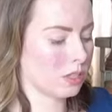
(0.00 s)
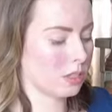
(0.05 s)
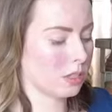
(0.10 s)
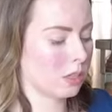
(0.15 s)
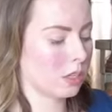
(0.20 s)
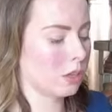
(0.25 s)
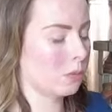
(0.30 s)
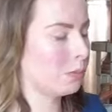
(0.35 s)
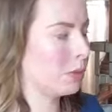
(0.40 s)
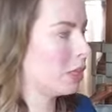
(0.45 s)
is
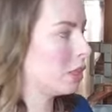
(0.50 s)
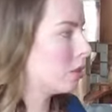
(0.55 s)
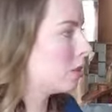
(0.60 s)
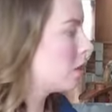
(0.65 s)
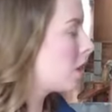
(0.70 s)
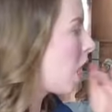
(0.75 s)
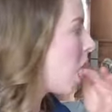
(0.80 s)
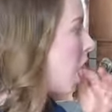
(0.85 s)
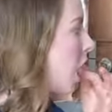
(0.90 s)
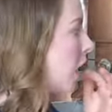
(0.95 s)
like the beer.
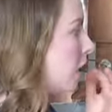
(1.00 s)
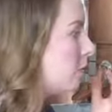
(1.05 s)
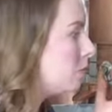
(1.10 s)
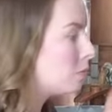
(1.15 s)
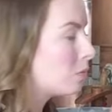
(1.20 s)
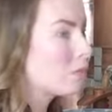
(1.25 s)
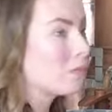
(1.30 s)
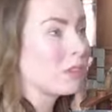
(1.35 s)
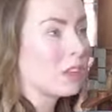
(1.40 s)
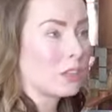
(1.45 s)

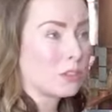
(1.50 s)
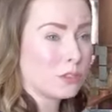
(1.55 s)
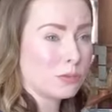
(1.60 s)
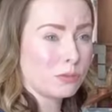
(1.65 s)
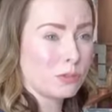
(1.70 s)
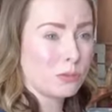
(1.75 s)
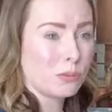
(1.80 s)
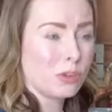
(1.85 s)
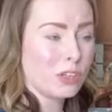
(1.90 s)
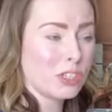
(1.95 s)
So
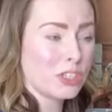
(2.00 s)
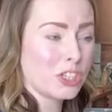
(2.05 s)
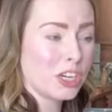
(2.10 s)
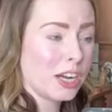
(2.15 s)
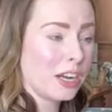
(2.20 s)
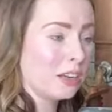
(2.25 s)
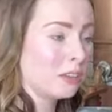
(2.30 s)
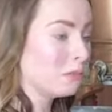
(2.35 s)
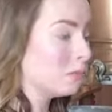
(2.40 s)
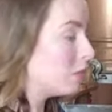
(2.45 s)
if you want to
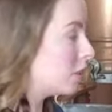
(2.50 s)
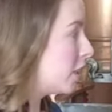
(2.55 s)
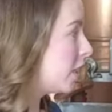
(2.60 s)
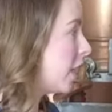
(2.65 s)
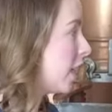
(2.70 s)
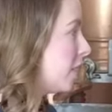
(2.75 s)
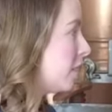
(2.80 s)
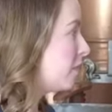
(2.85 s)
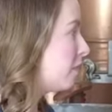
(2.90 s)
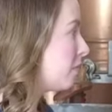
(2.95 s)
try it, you
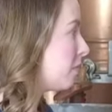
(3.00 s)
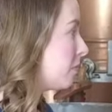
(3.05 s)
can.